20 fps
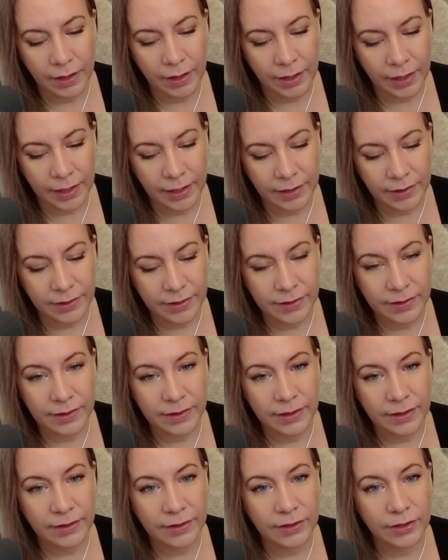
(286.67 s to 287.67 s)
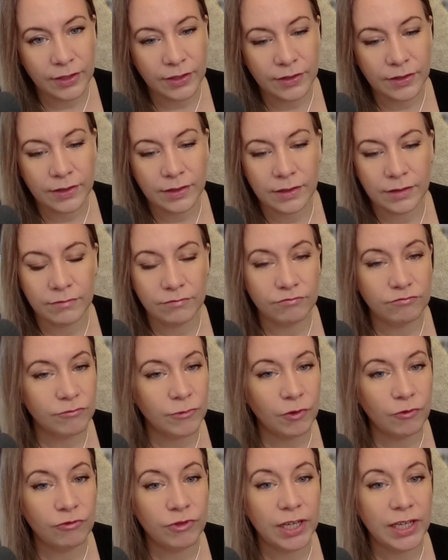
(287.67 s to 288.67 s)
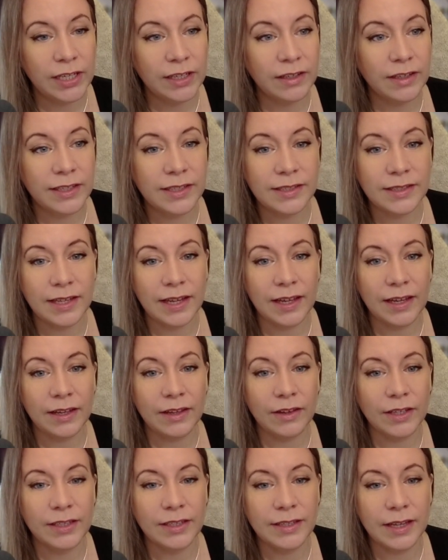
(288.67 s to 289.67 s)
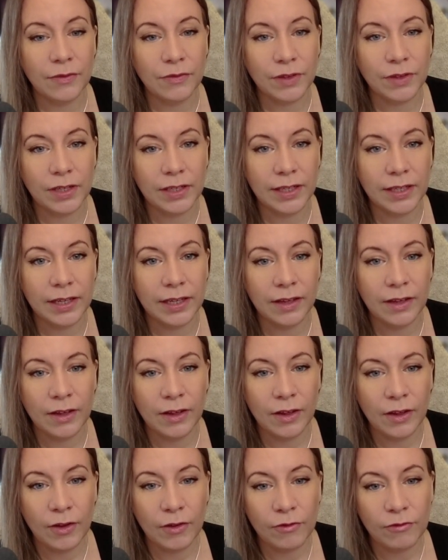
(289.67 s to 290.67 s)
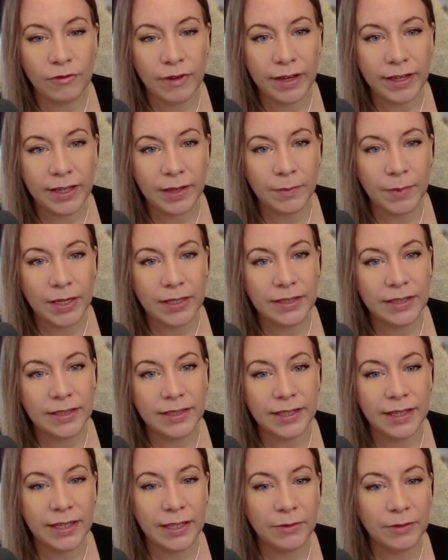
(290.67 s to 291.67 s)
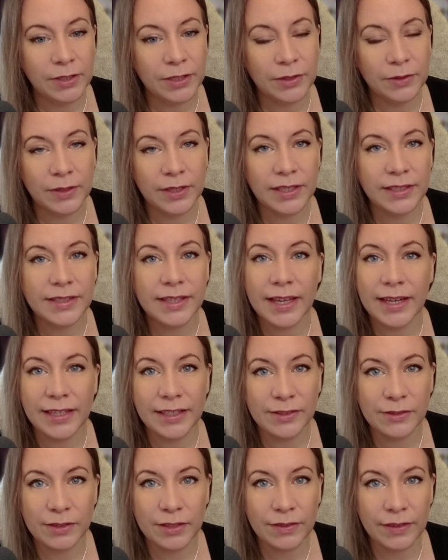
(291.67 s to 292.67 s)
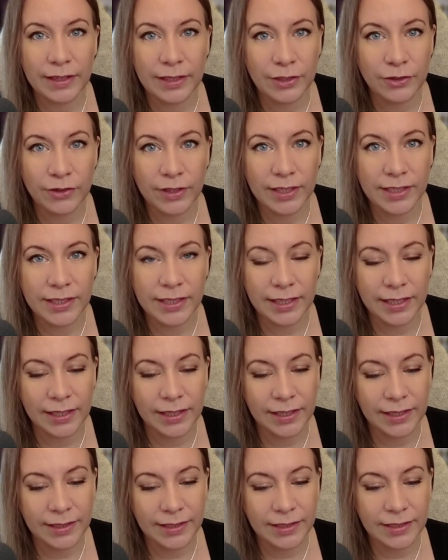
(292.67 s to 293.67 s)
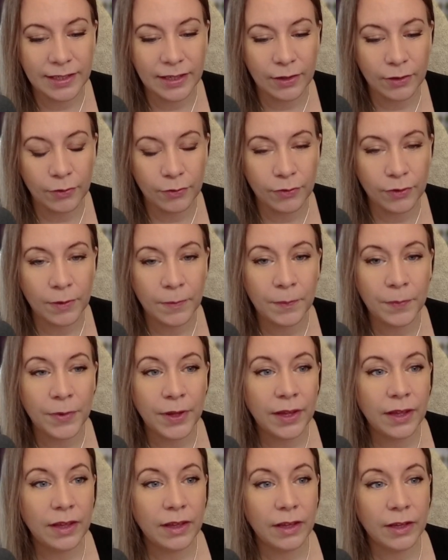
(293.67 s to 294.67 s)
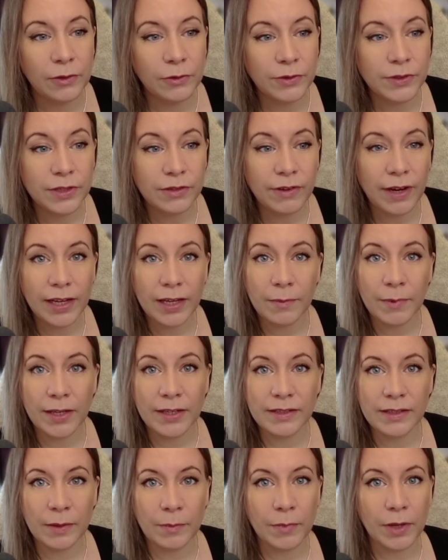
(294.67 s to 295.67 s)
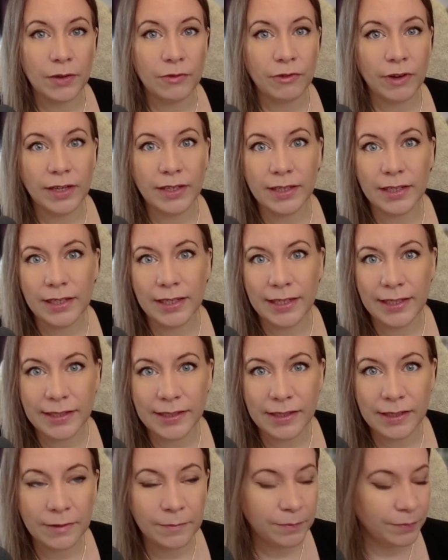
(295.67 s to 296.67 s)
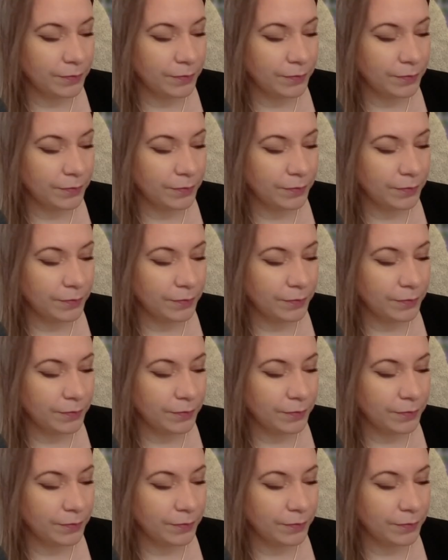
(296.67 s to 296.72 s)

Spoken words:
it's just a really nice deck. I definitely recommend it to anyone who has any sort of interest in this stuff. I also recommend my friend Lisa.